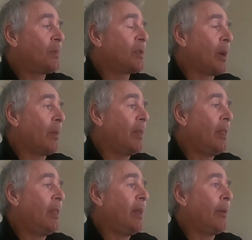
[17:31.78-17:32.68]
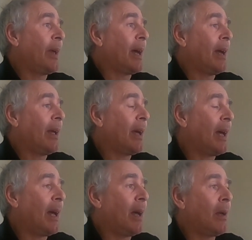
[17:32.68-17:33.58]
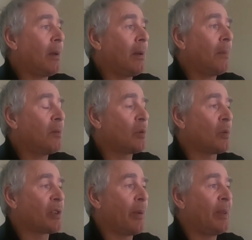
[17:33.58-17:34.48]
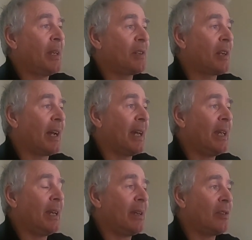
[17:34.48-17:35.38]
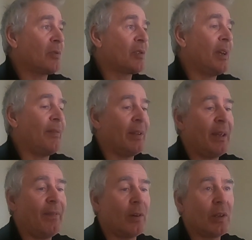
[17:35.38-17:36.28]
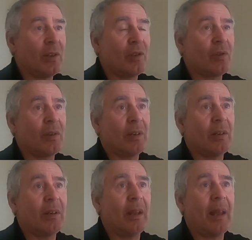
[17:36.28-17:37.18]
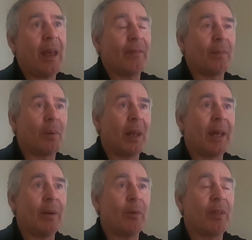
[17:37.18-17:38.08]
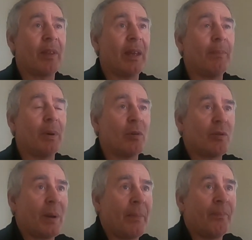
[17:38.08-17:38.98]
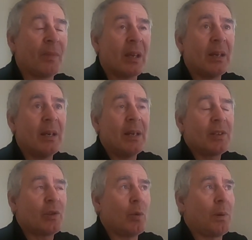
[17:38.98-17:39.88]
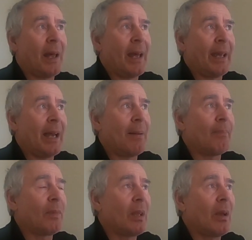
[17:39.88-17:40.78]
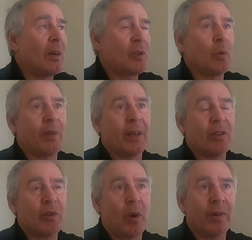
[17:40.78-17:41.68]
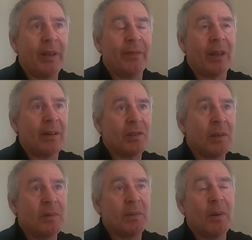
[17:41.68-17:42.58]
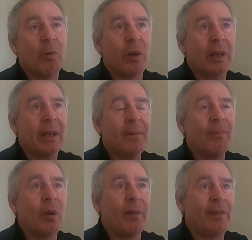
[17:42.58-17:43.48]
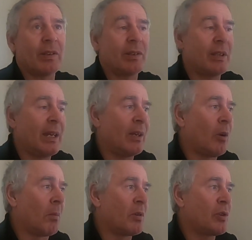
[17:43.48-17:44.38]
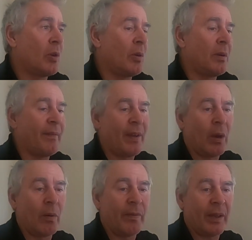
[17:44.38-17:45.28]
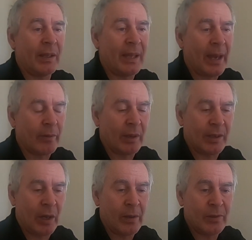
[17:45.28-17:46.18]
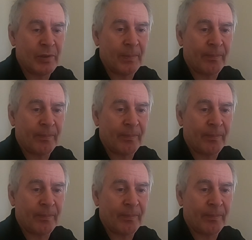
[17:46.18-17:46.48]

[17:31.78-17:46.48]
So there we are. Was also in there today, as you'll see from the footage, having a play with the bilge pump. Still playing up. I still think it's shot, even though it seems to be working. I fitted the non-return valve in the outlet hose.